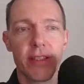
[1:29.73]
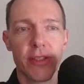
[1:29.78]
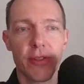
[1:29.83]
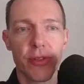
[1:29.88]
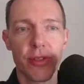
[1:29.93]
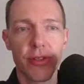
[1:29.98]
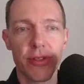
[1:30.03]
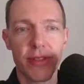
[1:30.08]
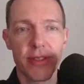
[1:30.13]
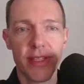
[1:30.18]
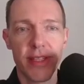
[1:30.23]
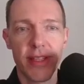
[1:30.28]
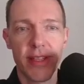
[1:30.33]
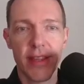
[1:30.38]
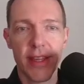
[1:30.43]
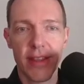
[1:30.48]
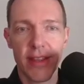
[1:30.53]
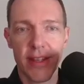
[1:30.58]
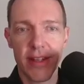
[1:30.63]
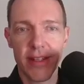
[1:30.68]
so you see
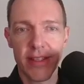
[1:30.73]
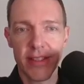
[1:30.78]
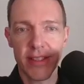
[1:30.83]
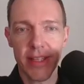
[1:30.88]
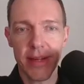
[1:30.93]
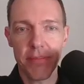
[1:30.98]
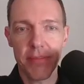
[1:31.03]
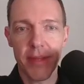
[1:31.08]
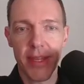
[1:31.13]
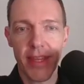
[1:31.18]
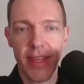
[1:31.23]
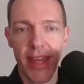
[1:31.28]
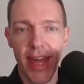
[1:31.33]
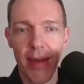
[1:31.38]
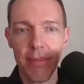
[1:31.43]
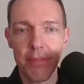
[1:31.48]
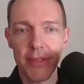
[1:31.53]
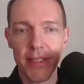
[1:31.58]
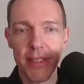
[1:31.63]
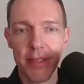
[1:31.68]
that there are some
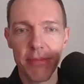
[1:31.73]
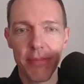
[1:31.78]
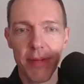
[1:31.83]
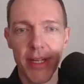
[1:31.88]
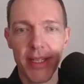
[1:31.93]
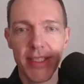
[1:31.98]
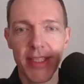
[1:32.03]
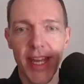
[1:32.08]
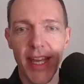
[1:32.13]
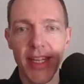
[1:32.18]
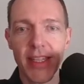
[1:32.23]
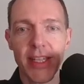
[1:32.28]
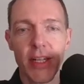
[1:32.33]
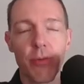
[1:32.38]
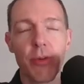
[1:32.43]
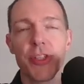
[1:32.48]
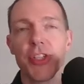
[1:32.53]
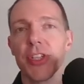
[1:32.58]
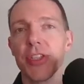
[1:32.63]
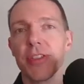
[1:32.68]
gaps in my data,
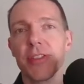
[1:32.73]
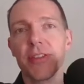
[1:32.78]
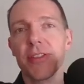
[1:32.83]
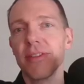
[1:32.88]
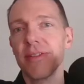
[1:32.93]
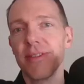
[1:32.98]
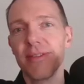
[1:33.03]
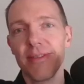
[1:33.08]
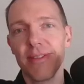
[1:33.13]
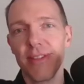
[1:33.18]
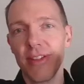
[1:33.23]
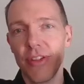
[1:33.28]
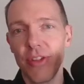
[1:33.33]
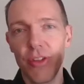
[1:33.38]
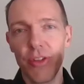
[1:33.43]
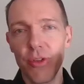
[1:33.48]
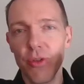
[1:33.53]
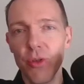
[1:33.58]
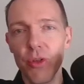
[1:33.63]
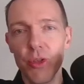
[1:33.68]
which is
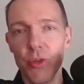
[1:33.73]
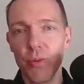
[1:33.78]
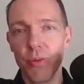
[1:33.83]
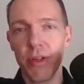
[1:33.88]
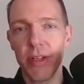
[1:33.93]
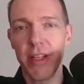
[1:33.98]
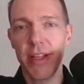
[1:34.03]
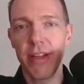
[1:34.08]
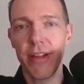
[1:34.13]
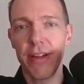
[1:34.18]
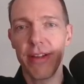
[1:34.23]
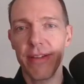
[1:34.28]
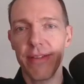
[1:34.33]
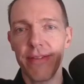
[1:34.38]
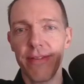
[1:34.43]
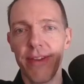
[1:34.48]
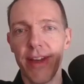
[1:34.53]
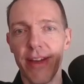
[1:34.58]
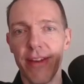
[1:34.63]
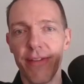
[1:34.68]
usually
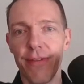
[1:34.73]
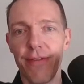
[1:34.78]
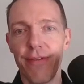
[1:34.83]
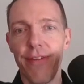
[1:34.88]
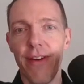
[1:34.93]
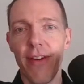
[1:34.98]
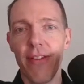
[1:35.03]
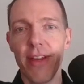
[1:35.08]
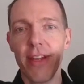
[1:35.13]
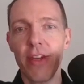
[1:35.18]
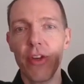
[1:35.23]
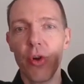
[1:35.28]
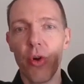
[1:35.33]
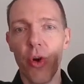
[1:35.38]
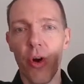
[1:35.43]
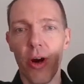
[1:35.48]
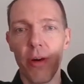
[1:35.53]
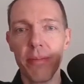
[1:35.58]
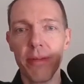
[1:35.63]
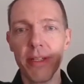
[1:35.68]
like very
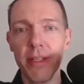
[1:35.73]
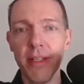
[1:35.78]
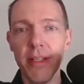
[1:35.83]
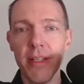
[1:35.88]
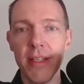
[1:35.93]
common.